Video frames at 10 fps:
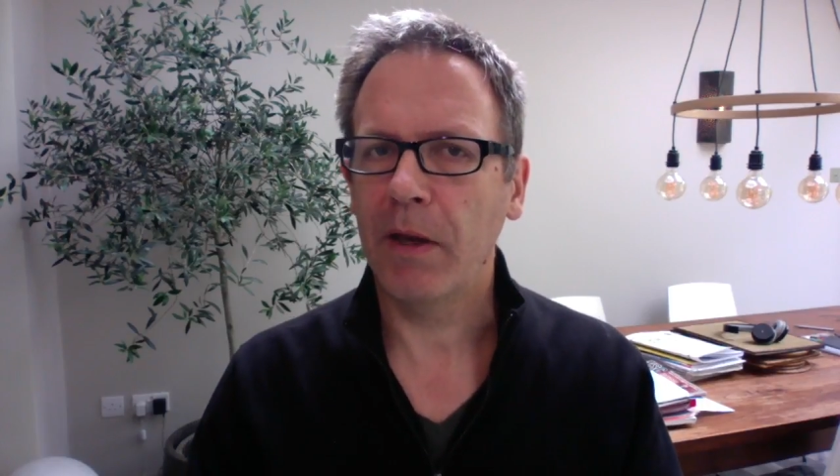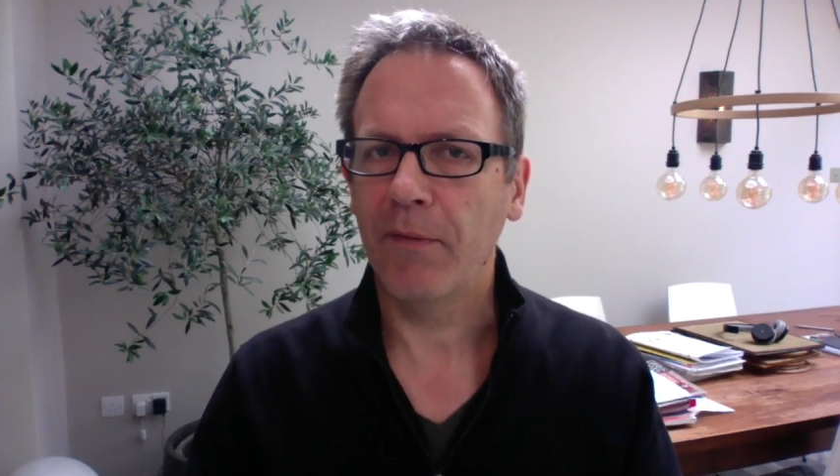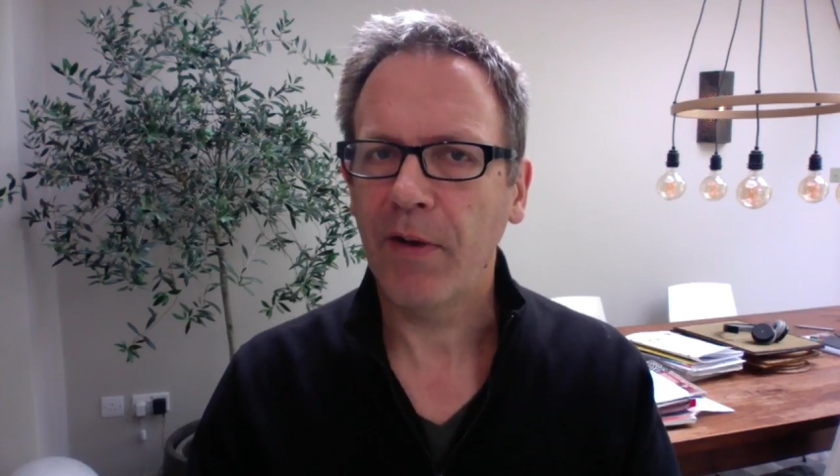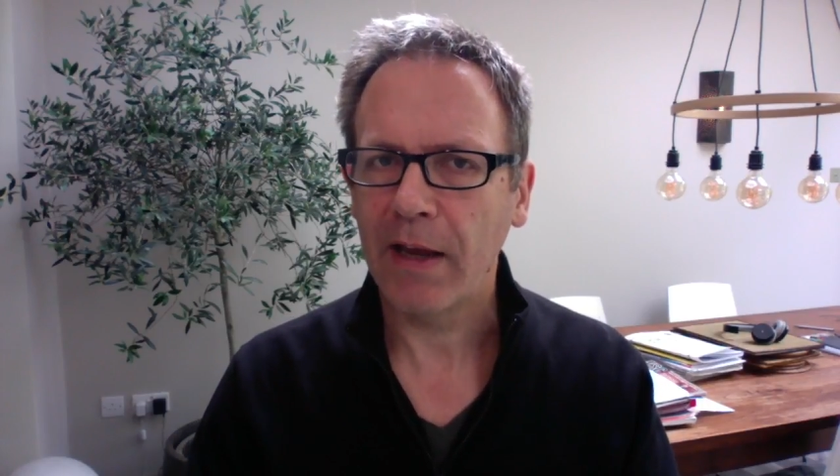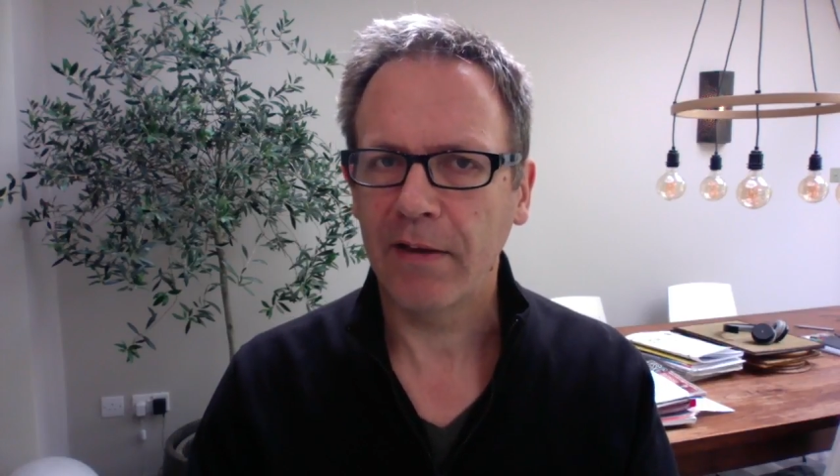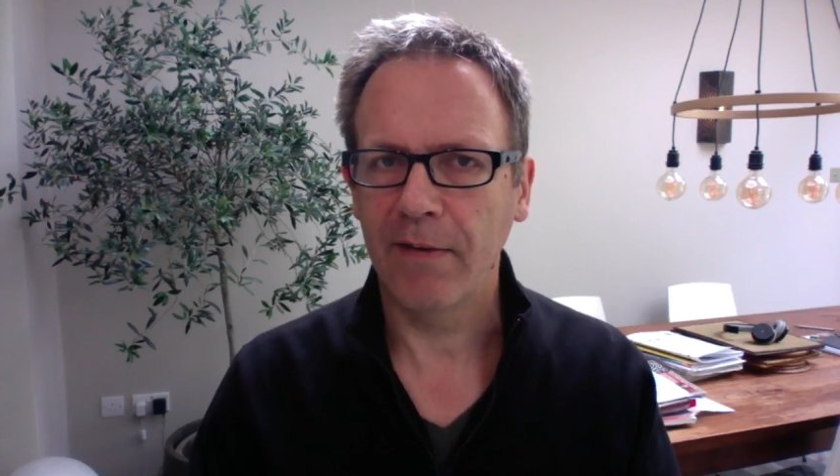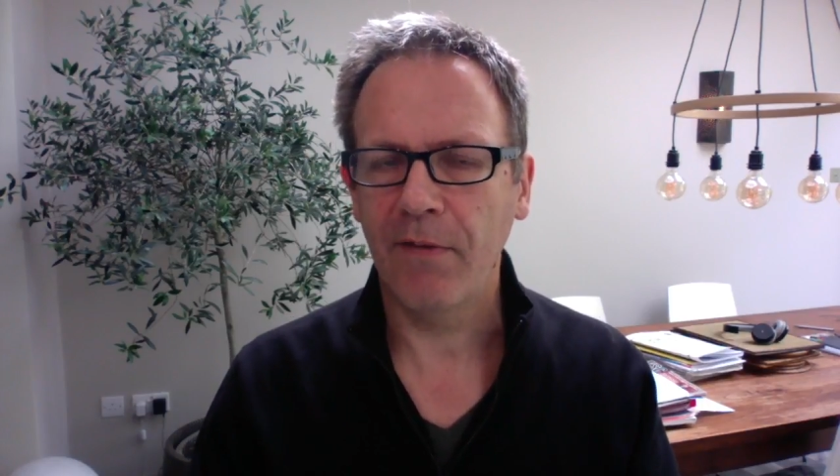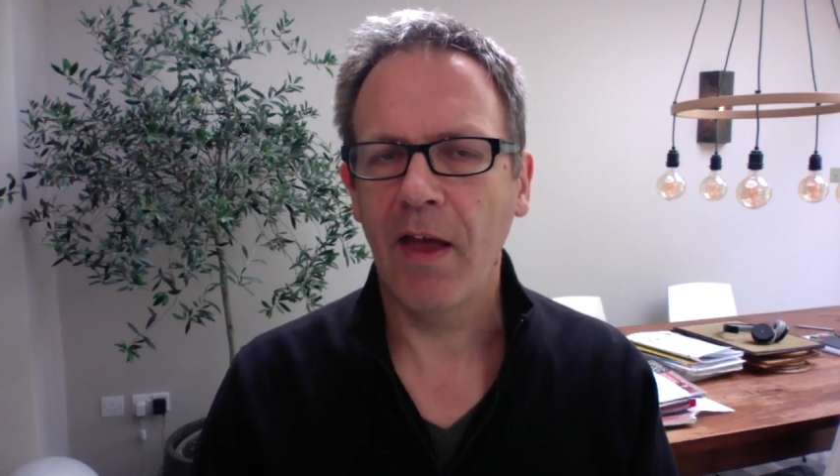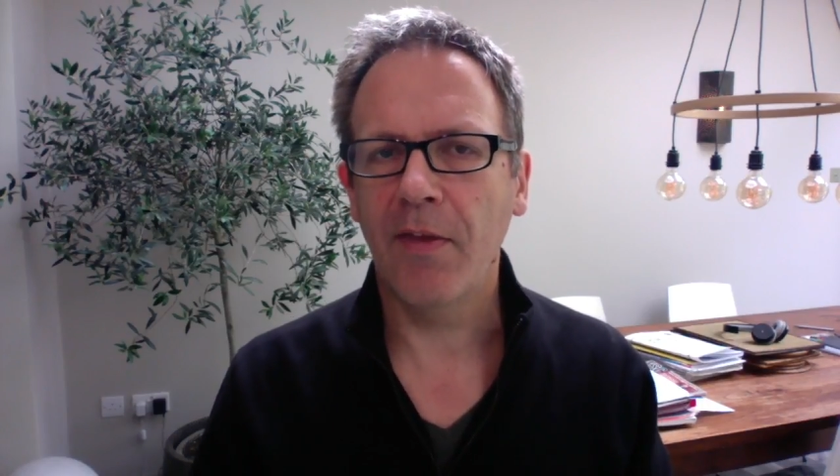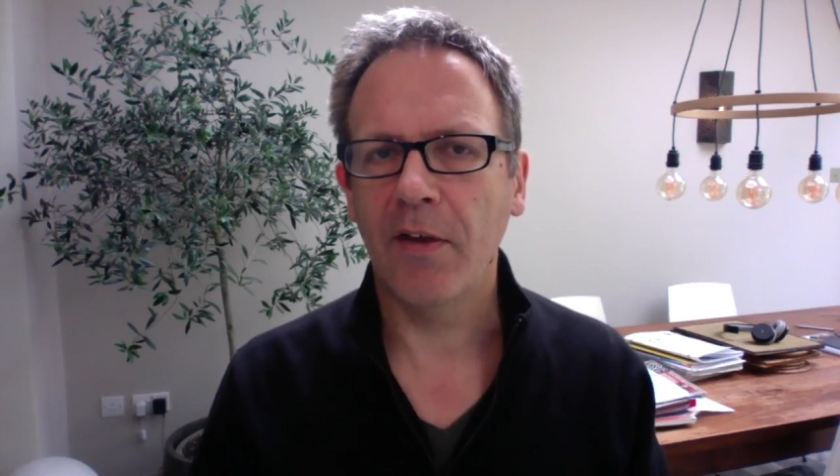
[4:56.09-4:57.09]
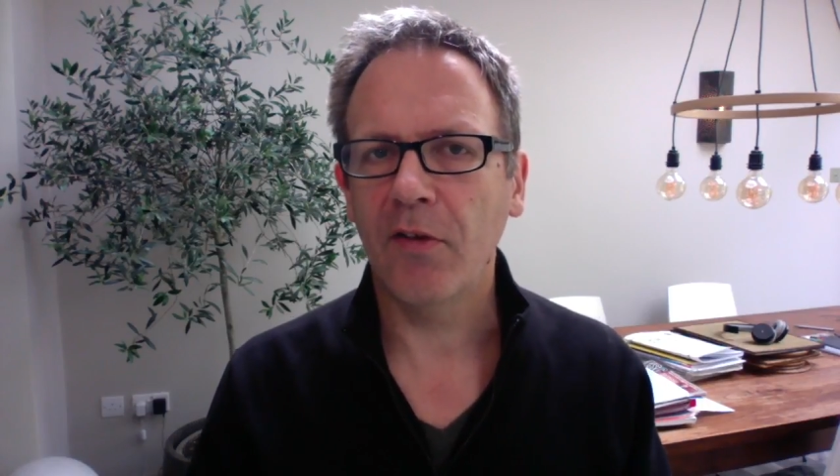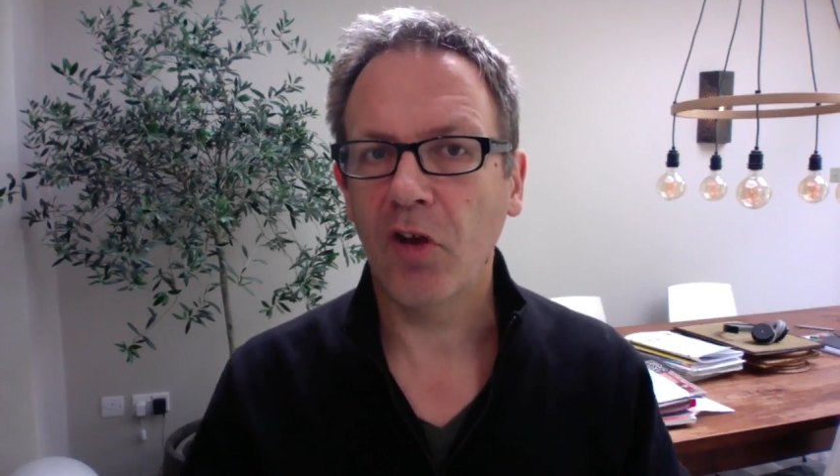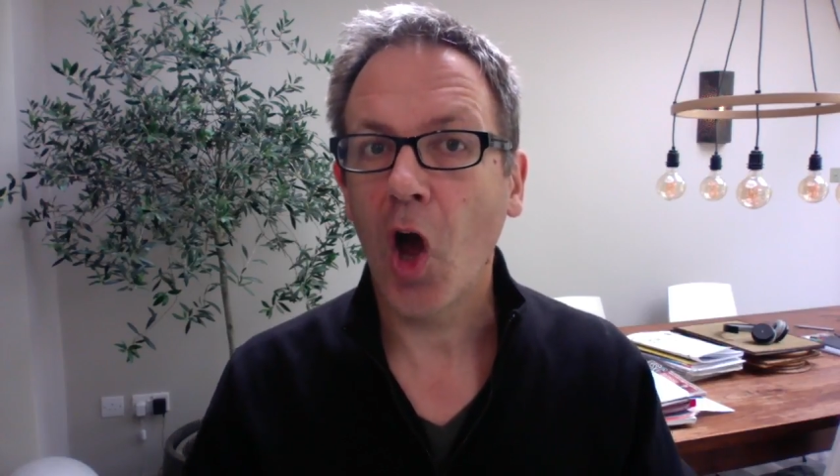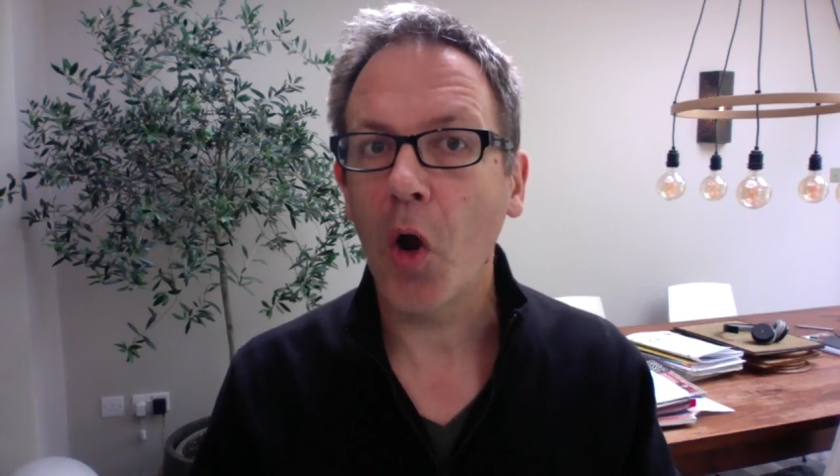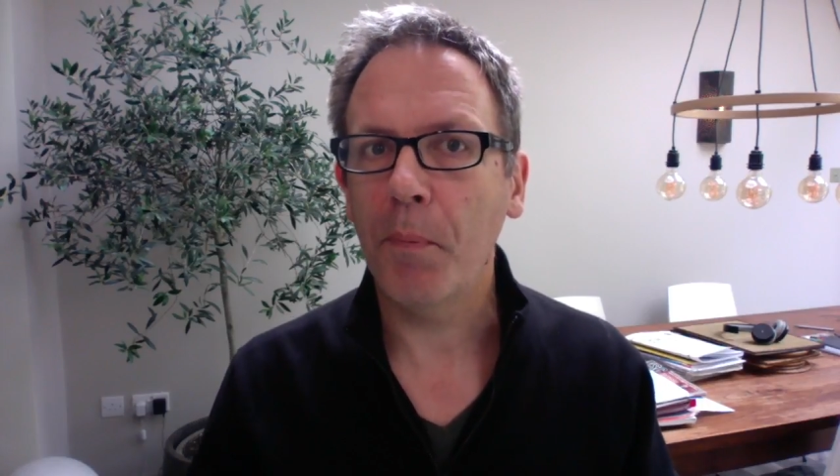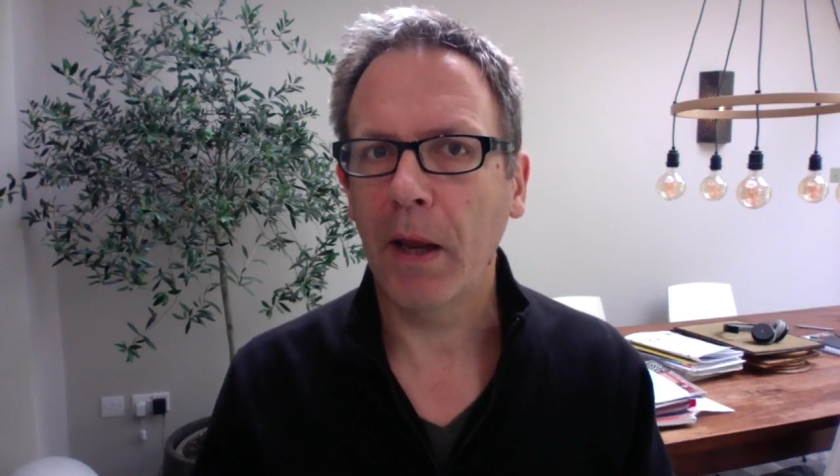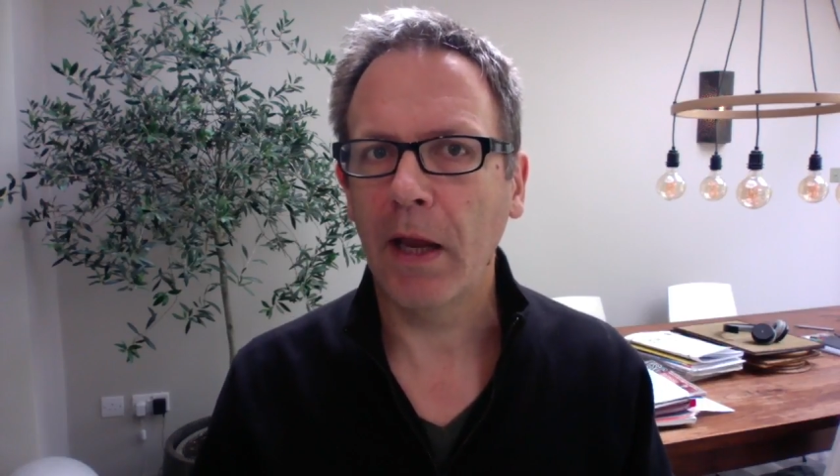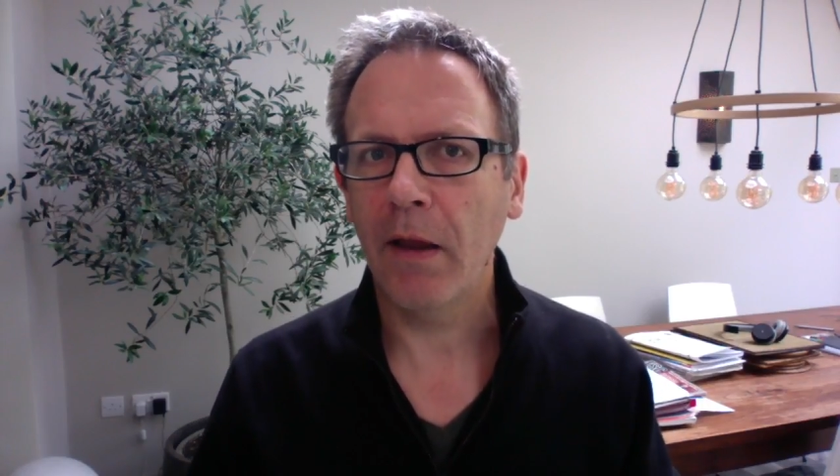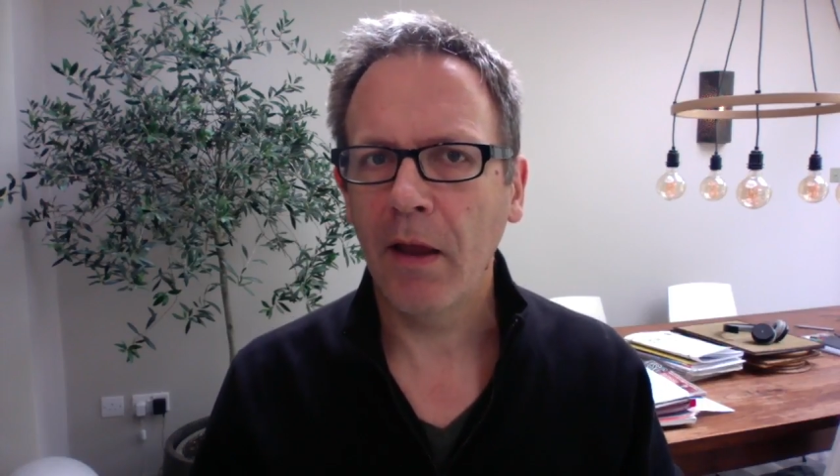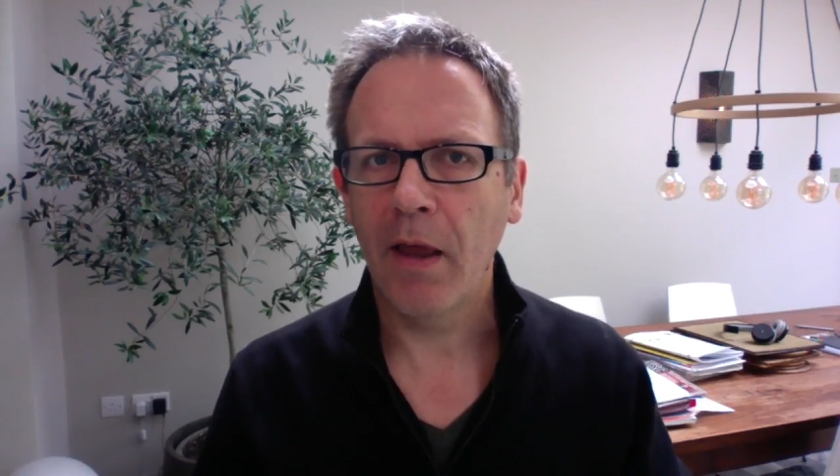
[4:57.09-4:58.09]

effective than just hoping